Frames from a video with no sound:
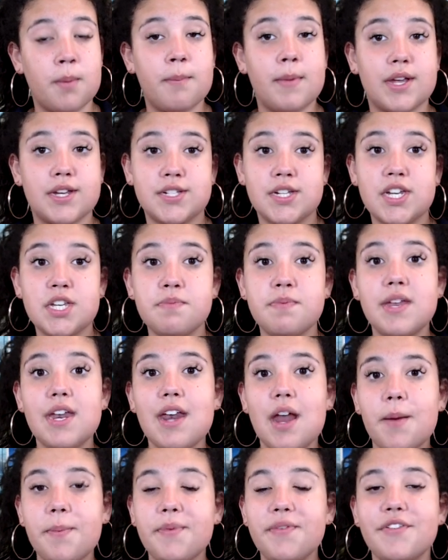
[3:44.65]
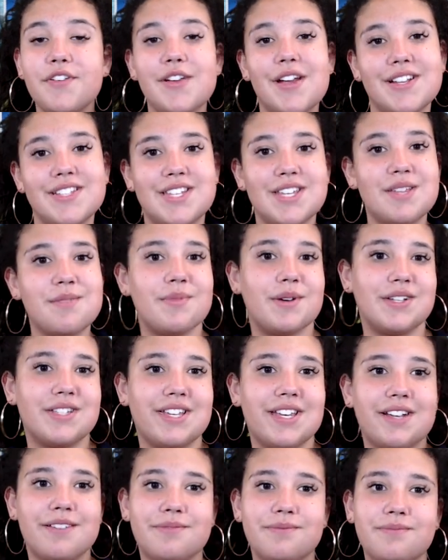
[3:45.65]
Make sure to spit it out before you enter the
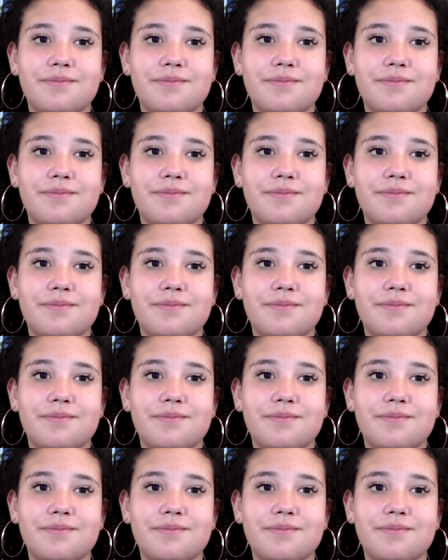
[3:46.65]
building.